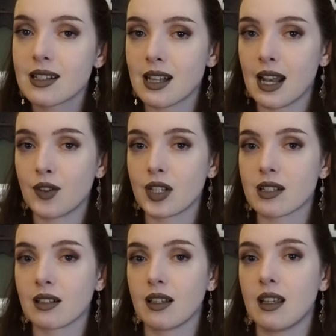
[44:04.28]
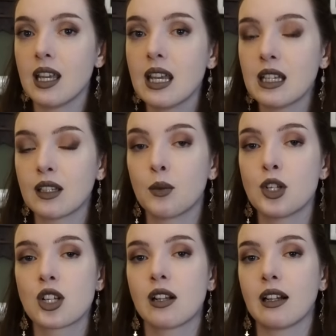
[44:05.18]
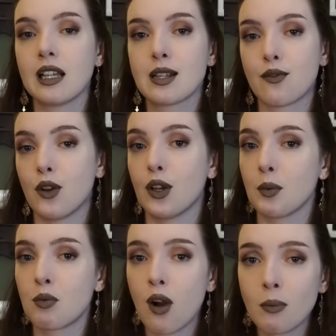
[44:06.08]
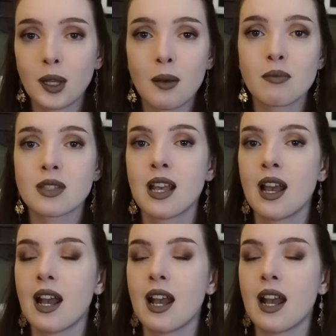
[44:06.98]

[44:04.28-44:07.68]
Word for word: seriously either, which can lead to further problems.